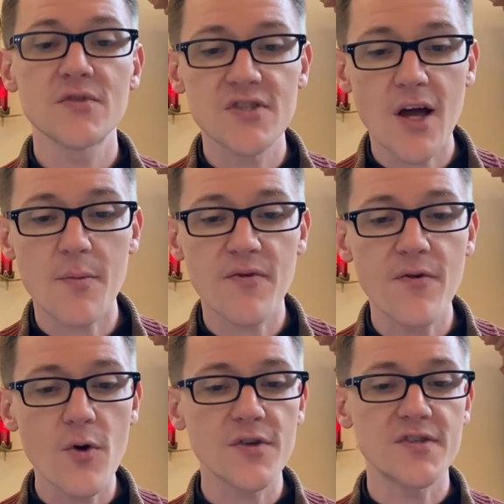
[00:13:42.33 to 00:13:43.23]

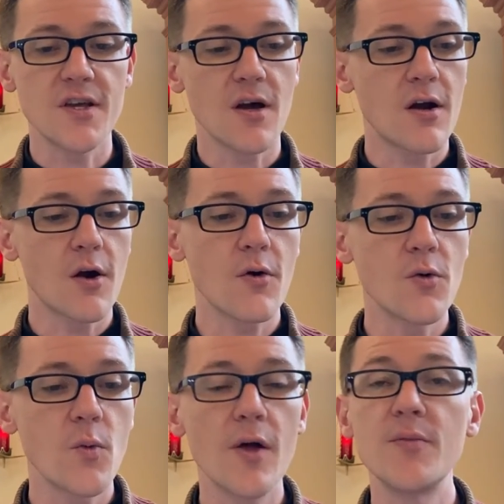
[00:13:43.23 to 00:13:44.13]
stop focusing on our
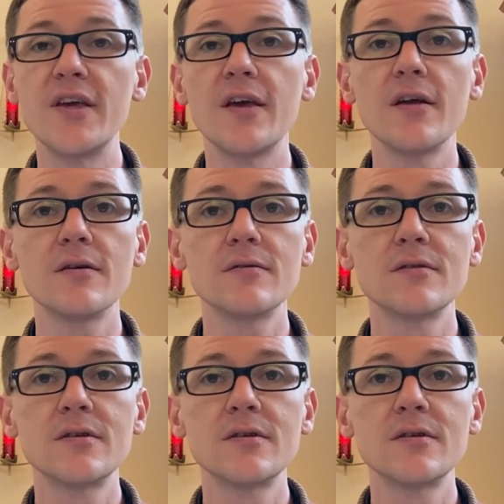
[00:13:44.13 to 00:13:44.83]
own well being,